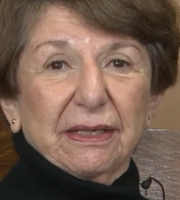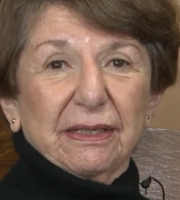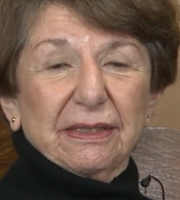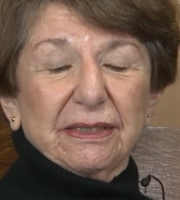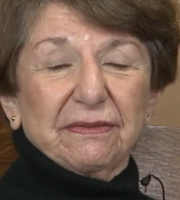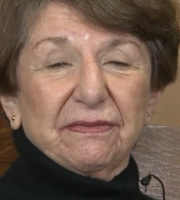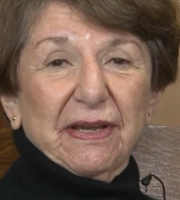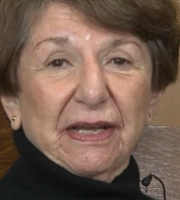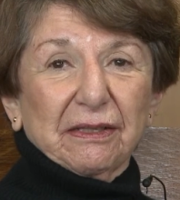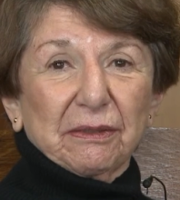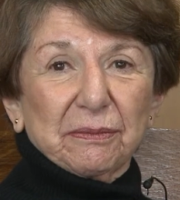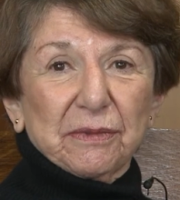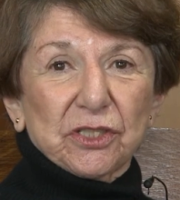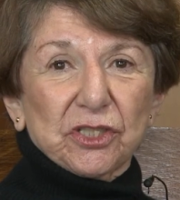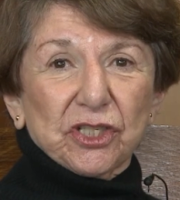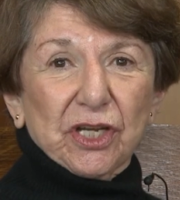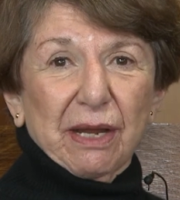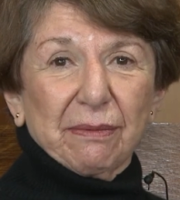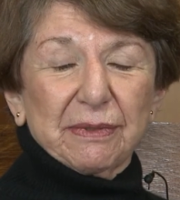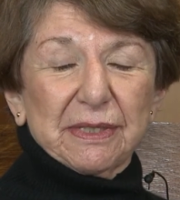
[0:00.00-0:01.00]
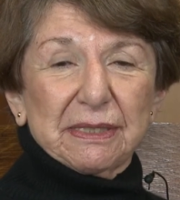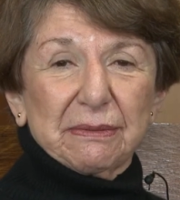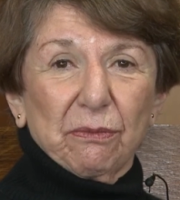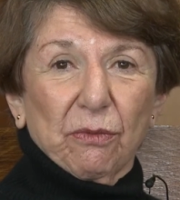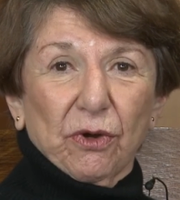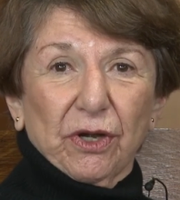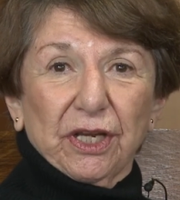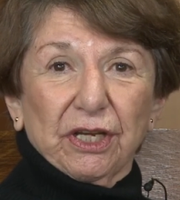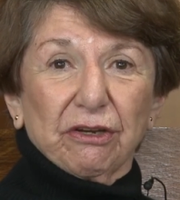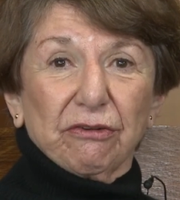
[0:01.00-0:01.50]
developed a Shabbos
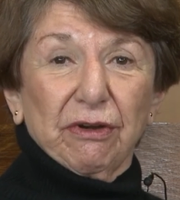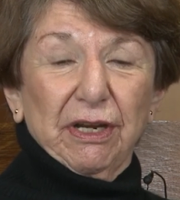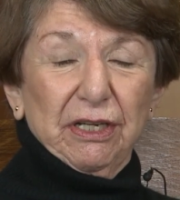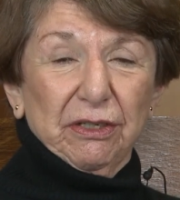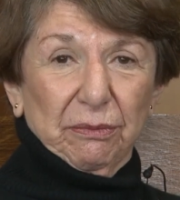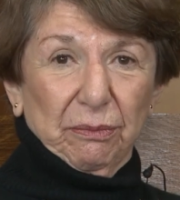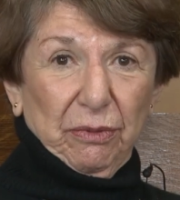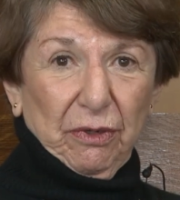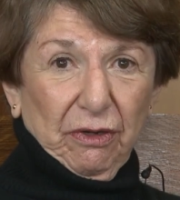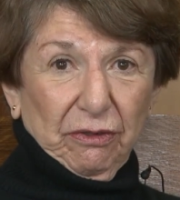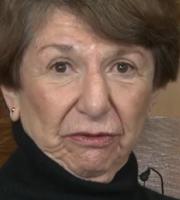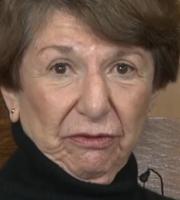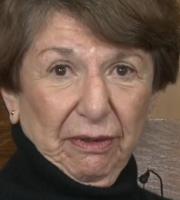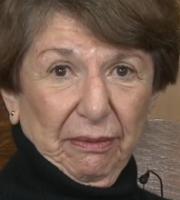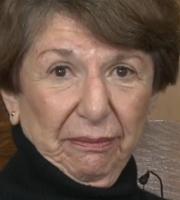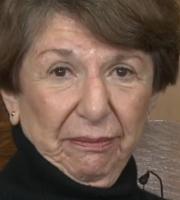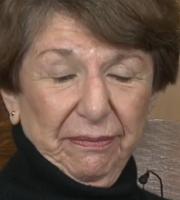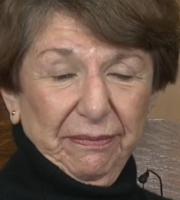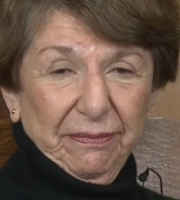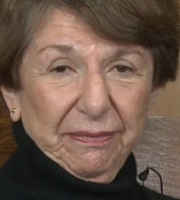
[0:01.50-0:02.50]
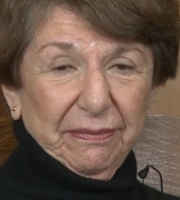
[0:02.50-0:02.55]
morning greeter program